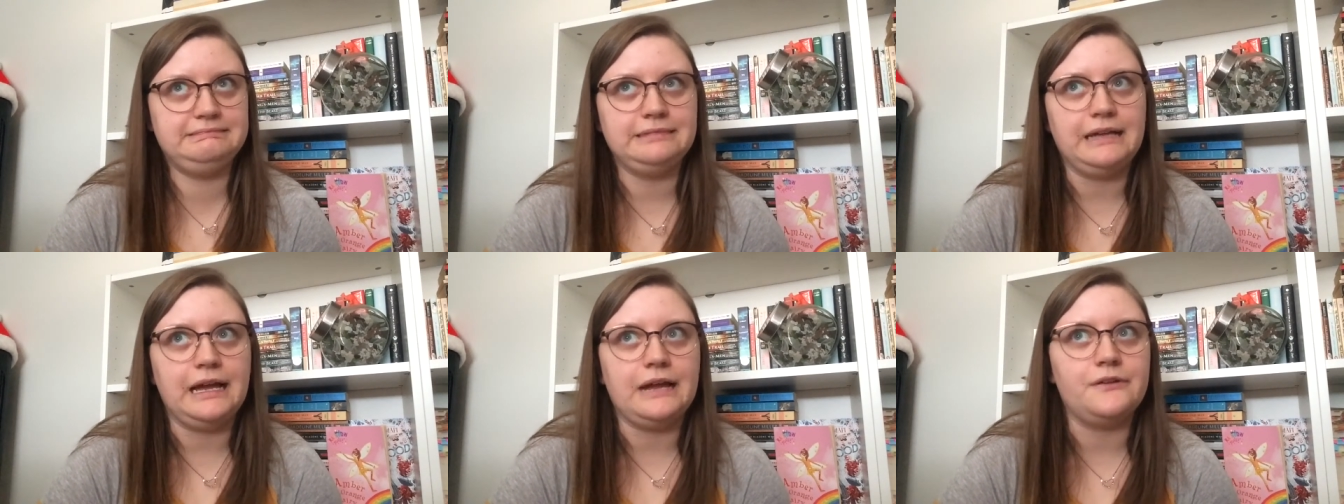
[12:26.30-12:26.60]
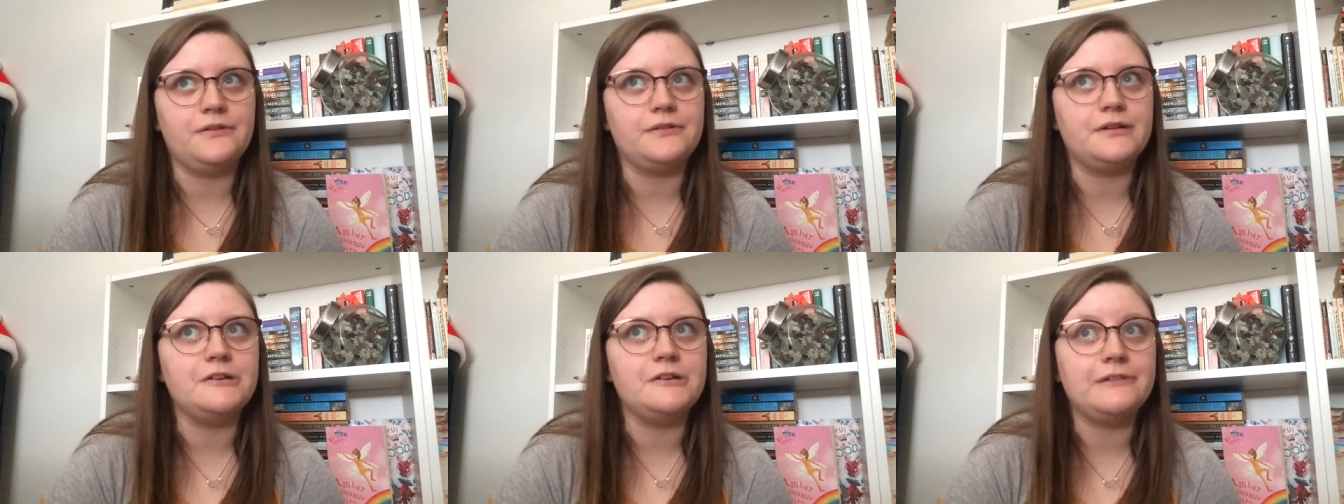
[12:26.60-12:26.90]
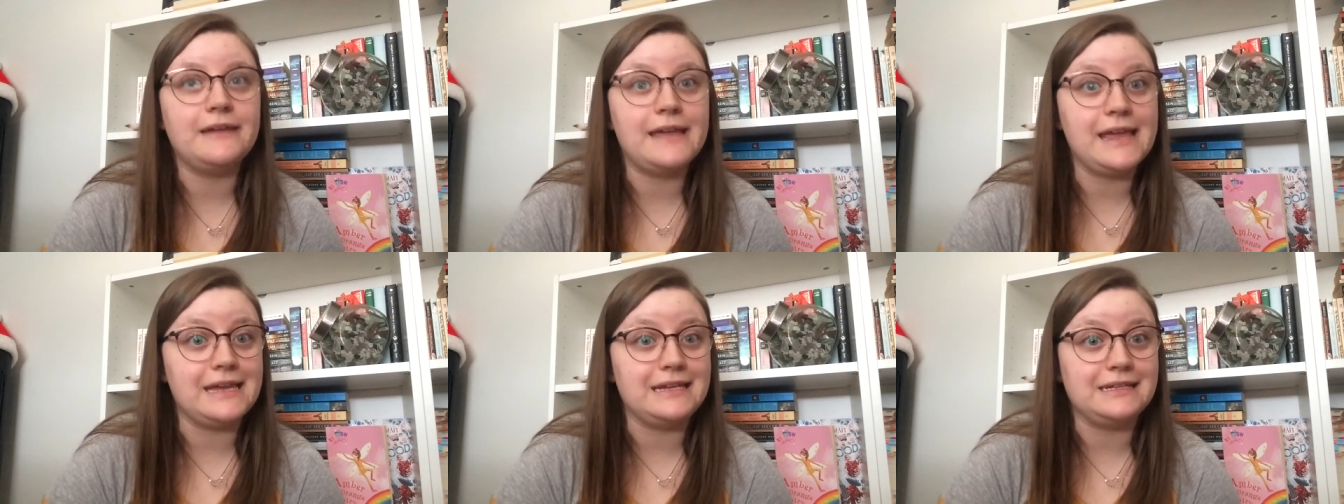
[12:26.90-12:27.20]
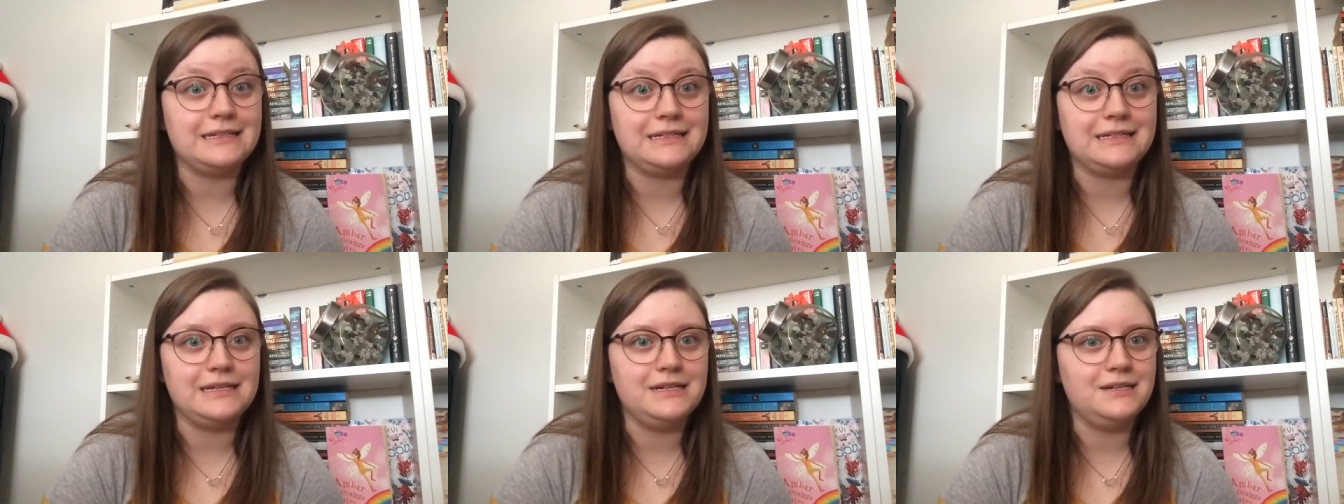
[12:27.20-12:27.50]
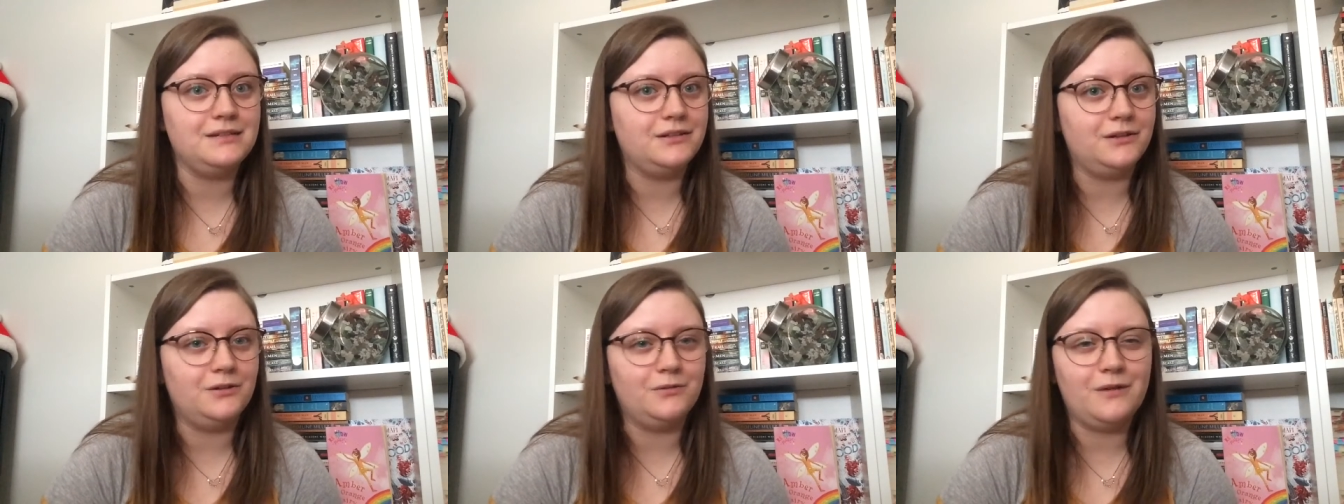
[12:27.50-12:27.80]
I don't know,
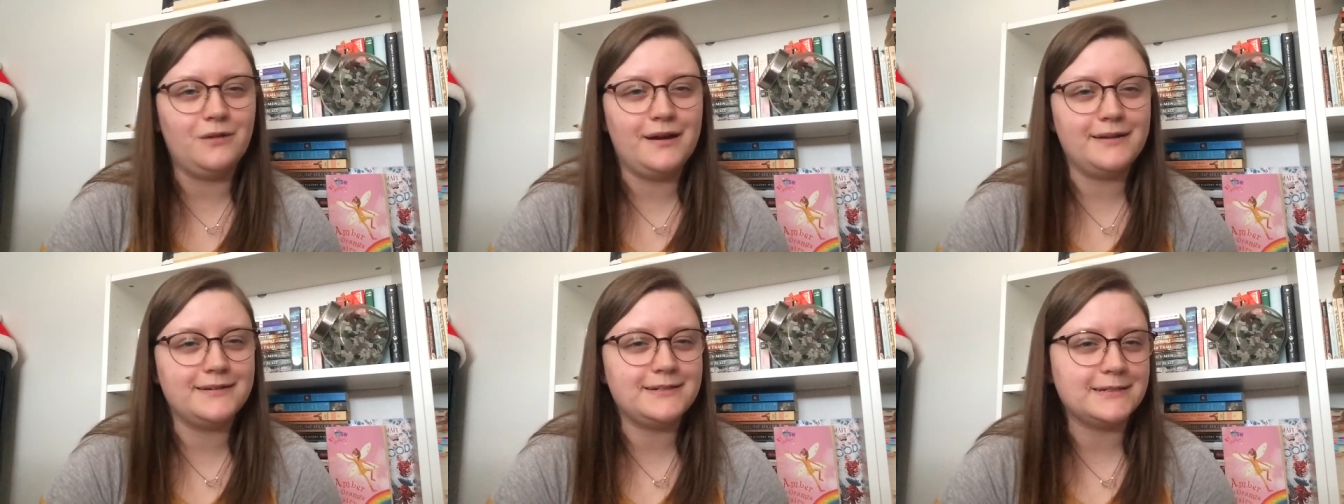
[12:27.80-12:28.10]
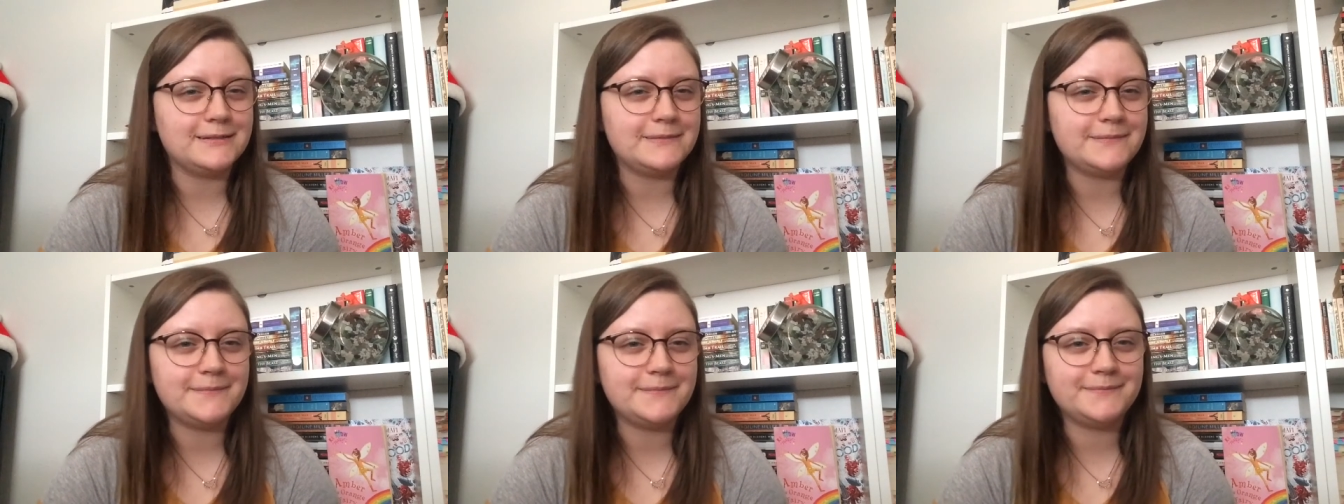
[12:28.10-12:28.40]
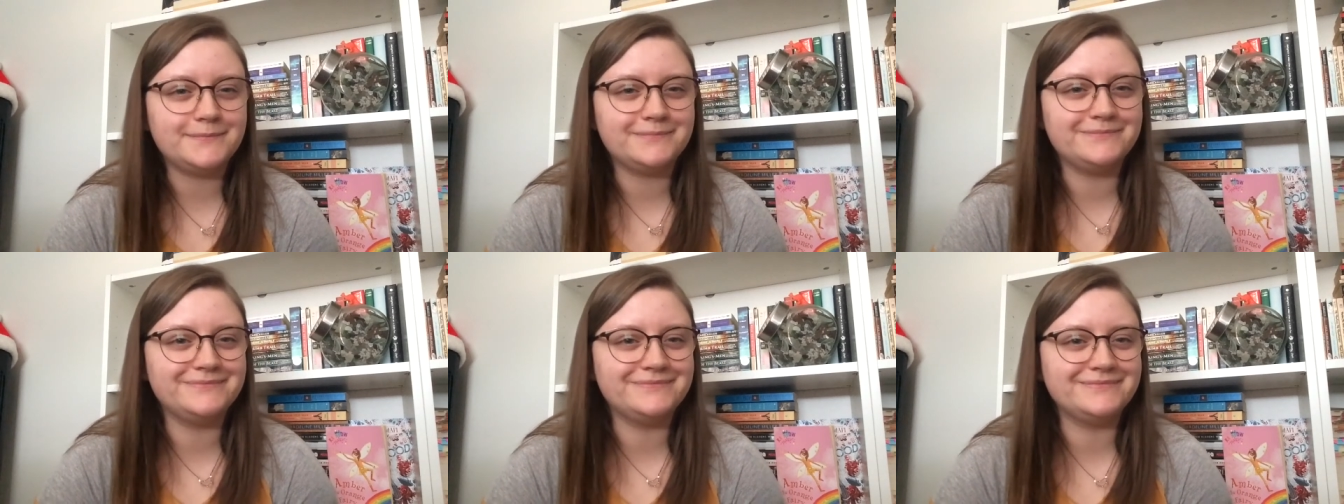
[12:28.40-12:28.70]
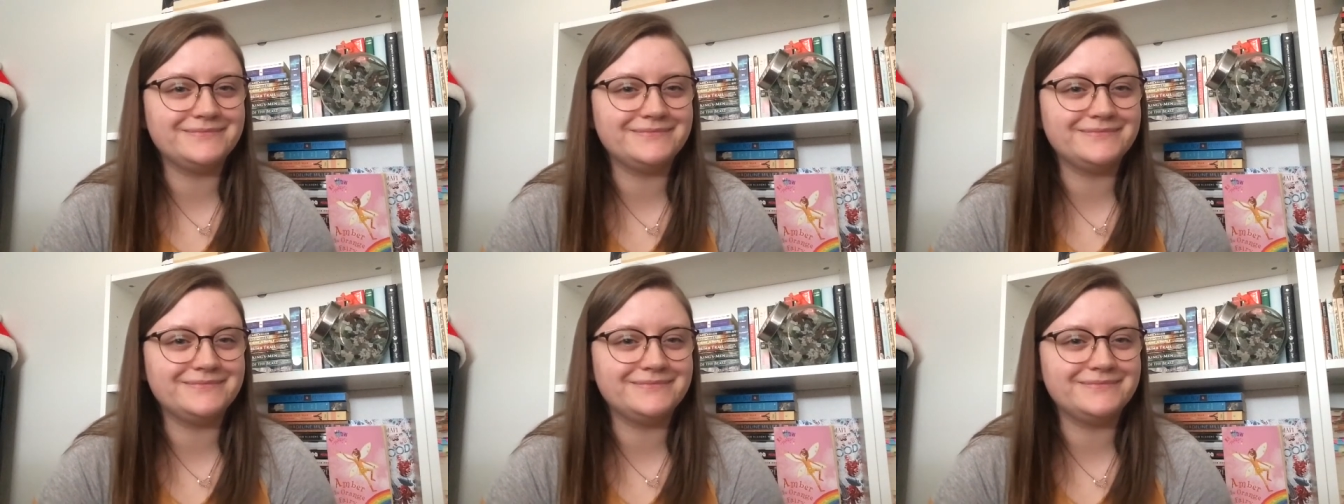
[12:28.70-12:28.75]
18, don't watch them.